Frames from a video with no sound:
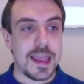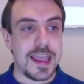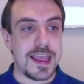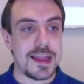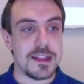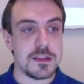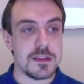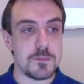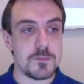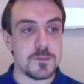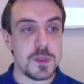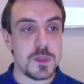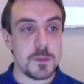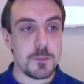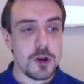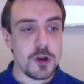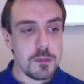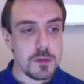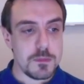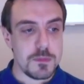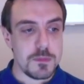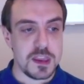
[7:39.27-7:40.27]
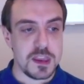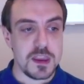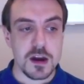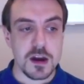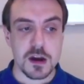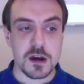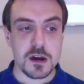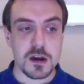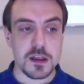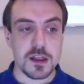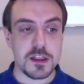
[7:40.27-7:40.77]
And the problem
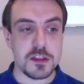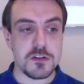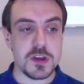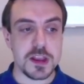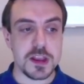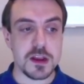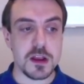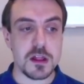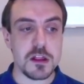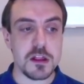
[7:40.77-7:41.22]
here that you can